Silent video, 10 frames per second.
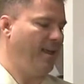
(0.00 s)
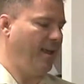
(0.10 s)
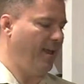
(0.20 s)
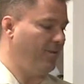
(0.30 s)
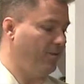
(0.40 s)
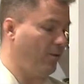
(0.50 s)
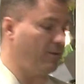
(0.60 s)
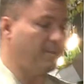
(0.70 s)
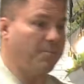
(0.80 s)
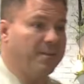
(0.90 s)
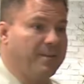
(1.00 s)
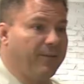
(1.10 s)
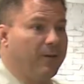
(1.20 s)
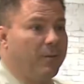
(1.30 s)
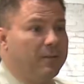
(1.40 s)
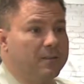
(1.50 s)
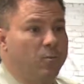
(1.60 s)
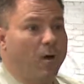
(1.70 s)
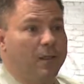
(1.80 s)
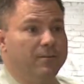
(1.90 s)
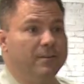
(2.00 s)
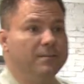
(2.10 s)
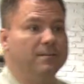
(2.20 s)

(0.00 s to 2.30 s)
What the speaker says: And you'll notice something different about this wall oven.